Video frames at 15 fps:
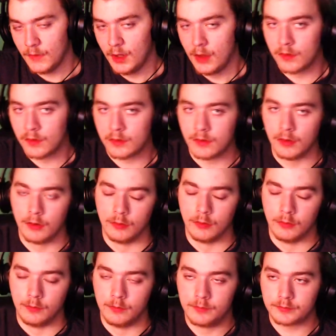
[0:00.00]
So,
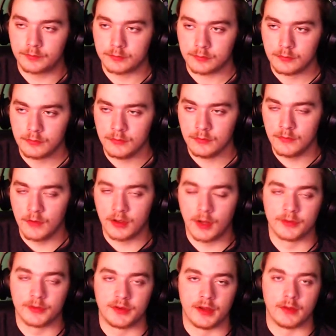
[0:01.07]
a couple
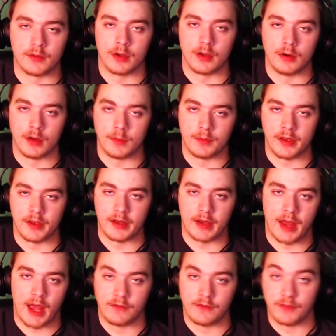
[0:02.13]
of days ago I played
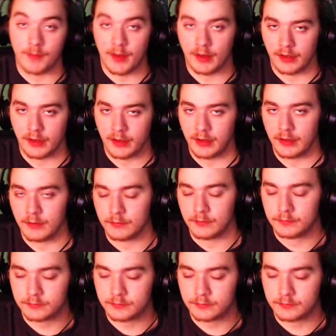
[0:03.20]
Alphabet Lane,